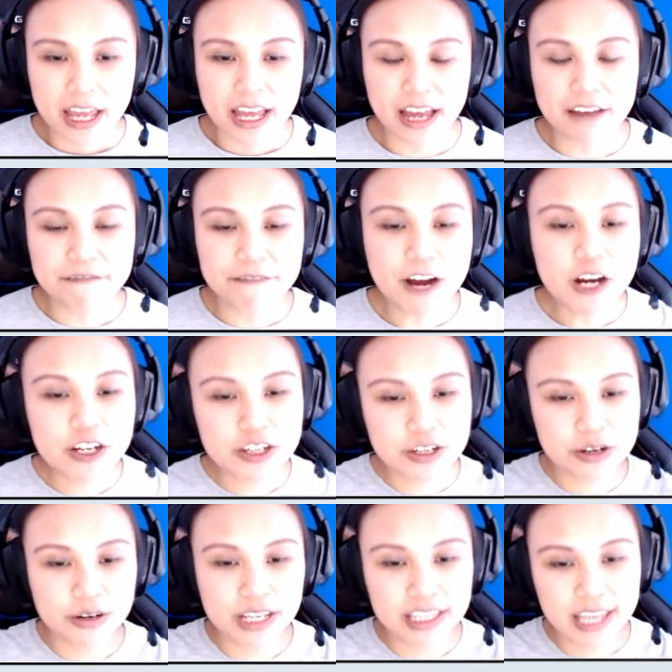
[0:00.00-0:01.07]

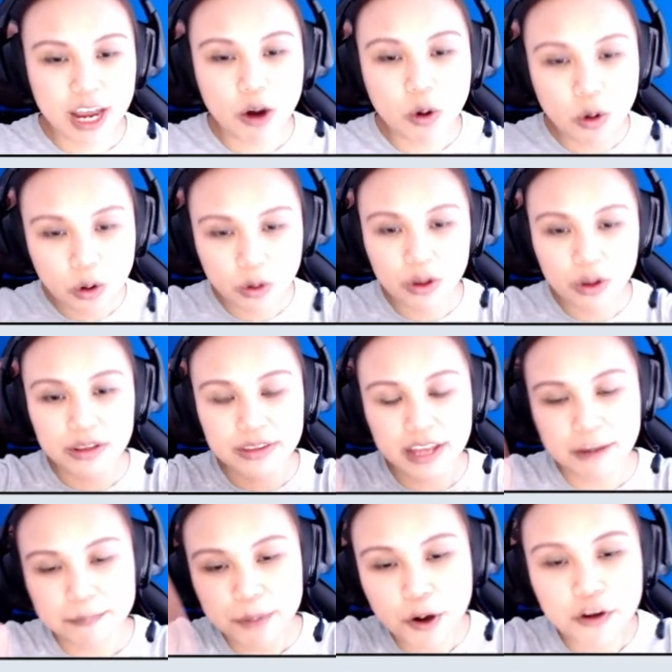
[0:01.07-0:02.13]
functionally, they're
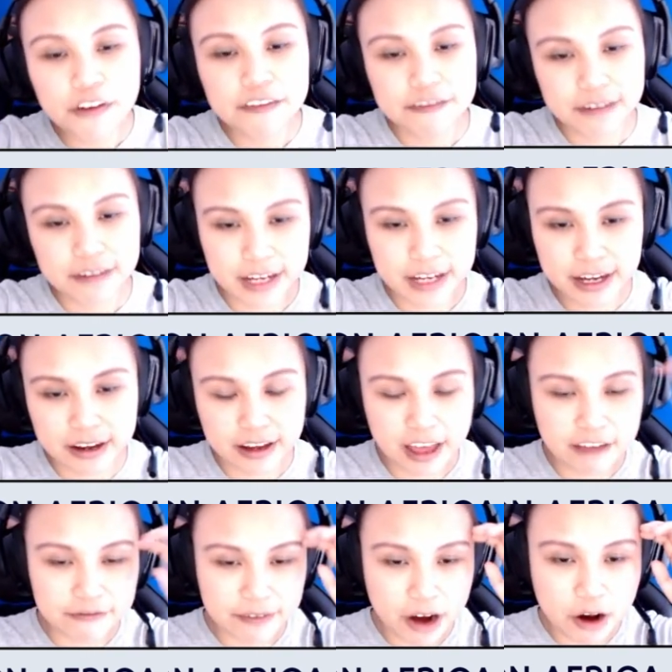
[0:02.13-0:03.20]
both
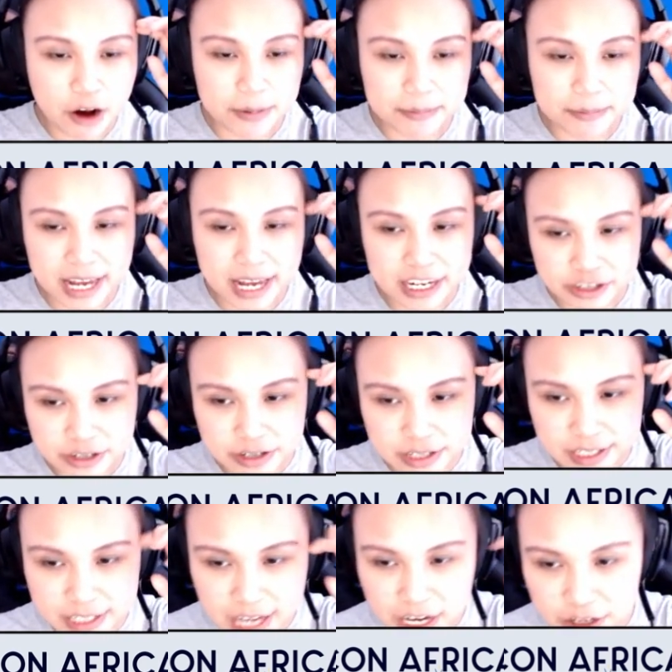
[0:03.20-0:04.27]
environment managers
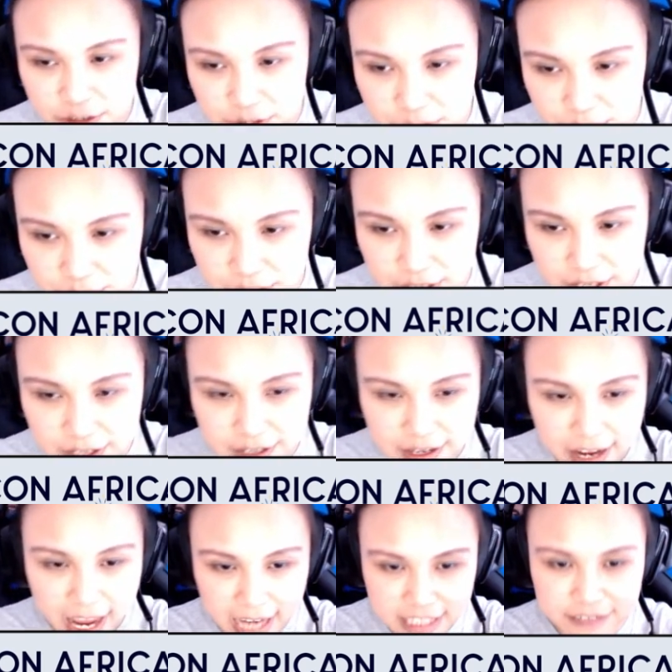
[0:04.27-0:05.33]
that you could
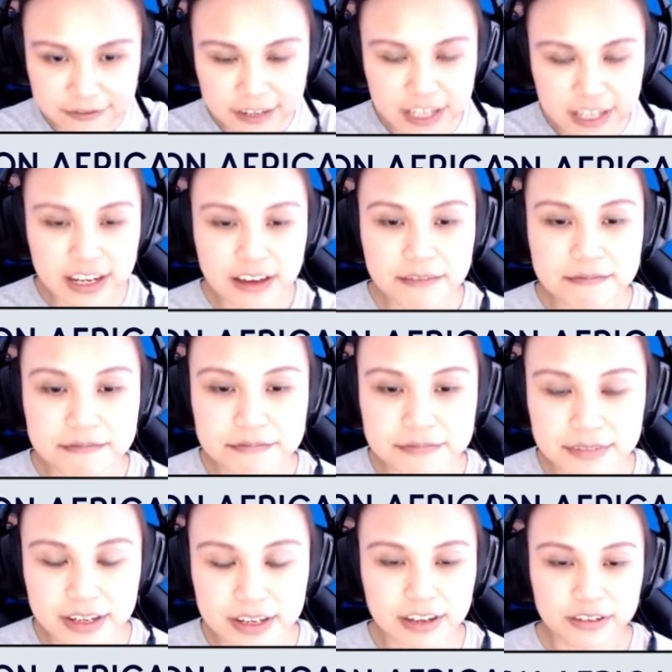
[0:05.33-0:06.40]
activate them.
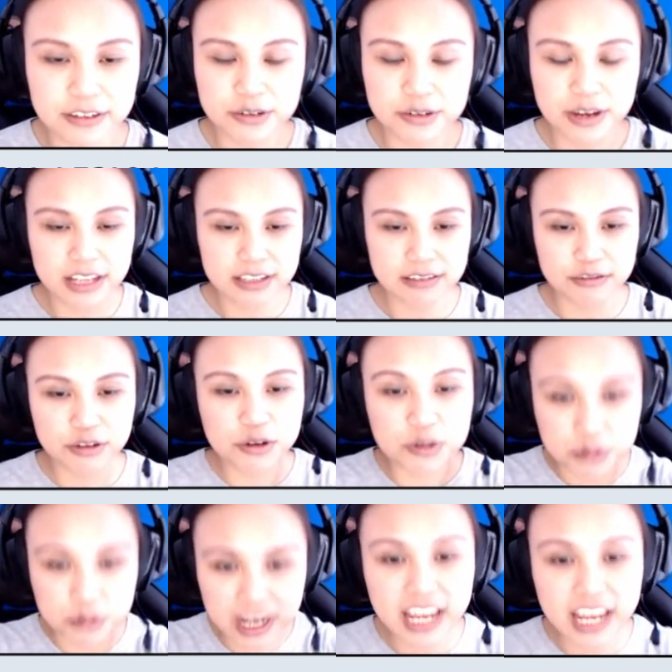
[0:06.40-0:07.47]
You know, you could
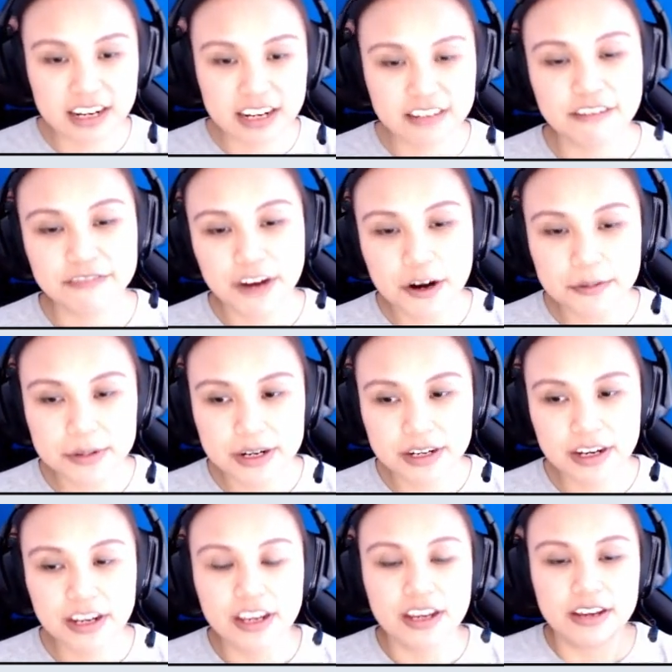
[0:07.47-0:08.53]
create a new environment.
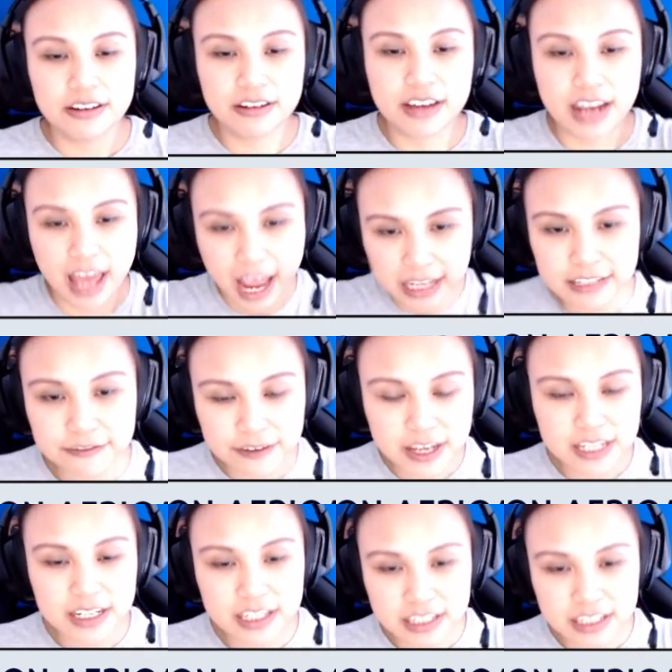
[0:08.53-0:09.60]
You can activate
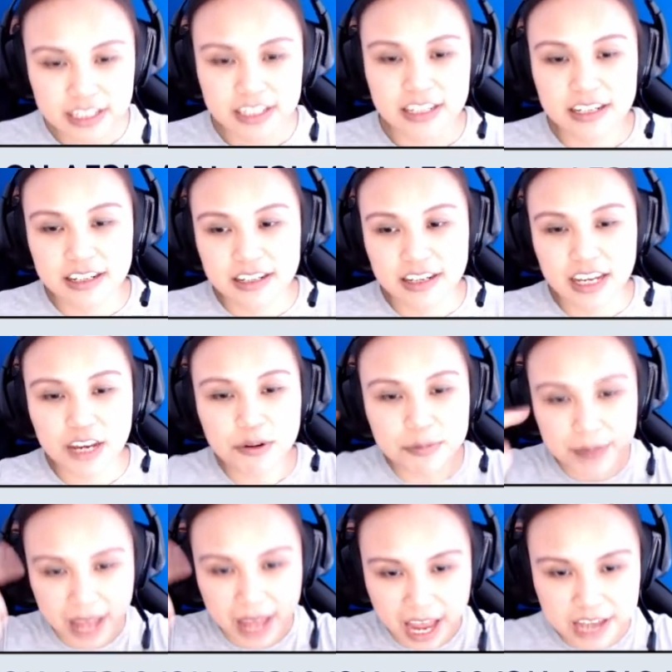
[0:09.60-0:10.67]
it. It will be
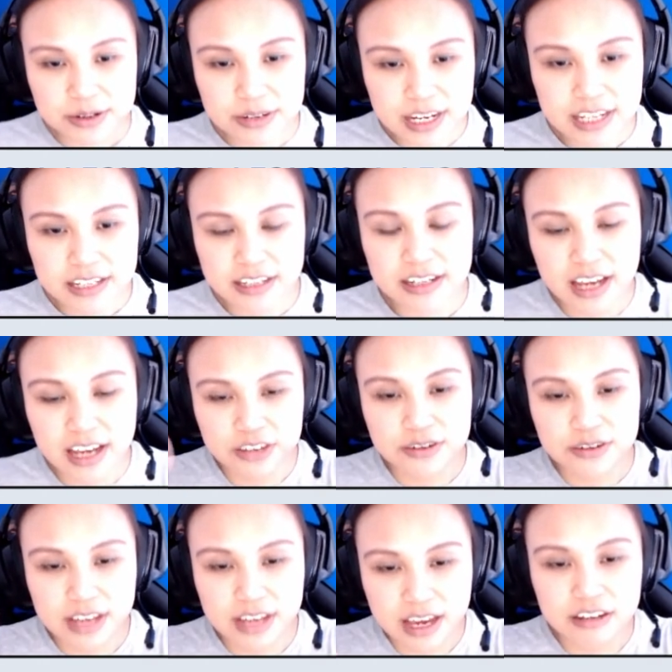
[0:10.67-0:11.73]
isolated, and you
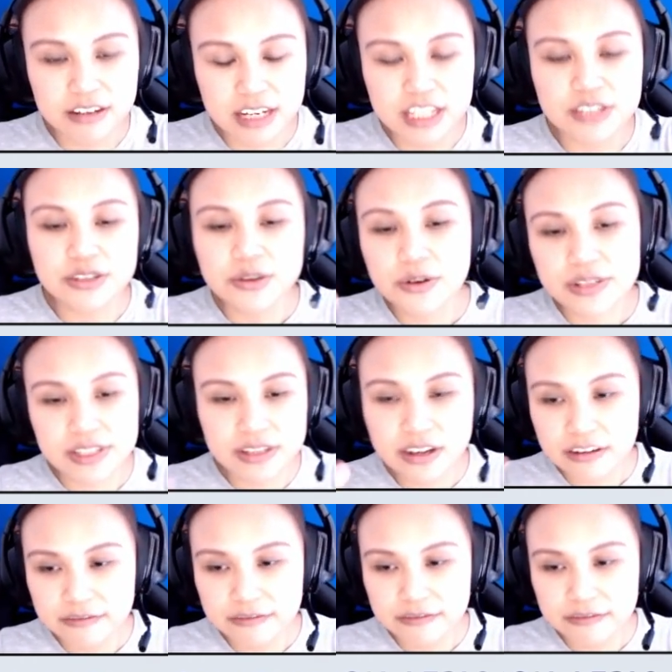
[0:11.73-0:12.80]
can install
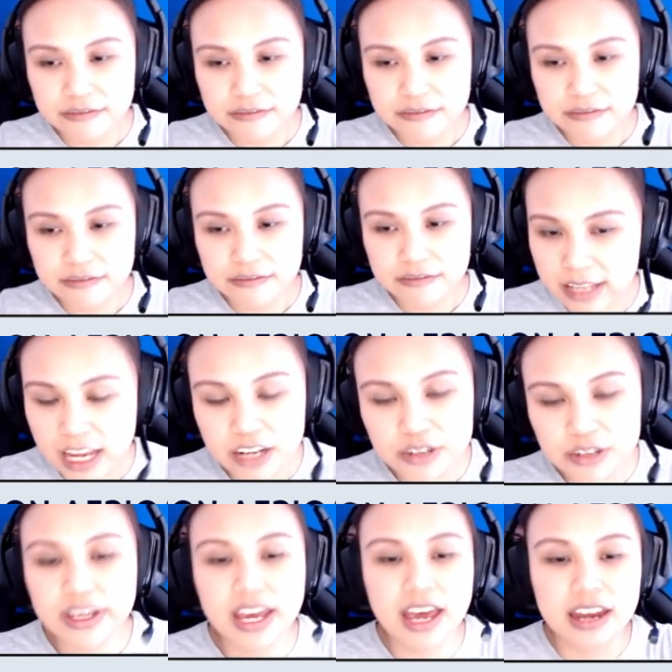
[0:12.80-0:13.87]
stuff. And then after that, you
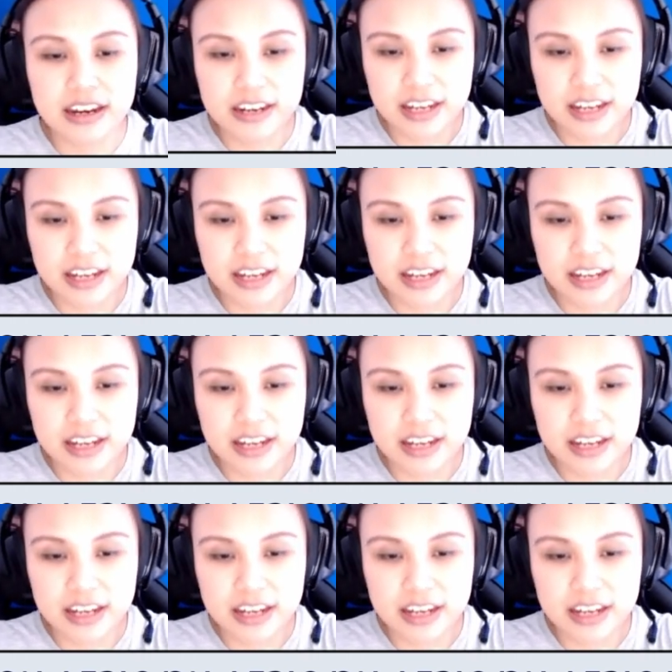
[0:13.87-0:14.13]
can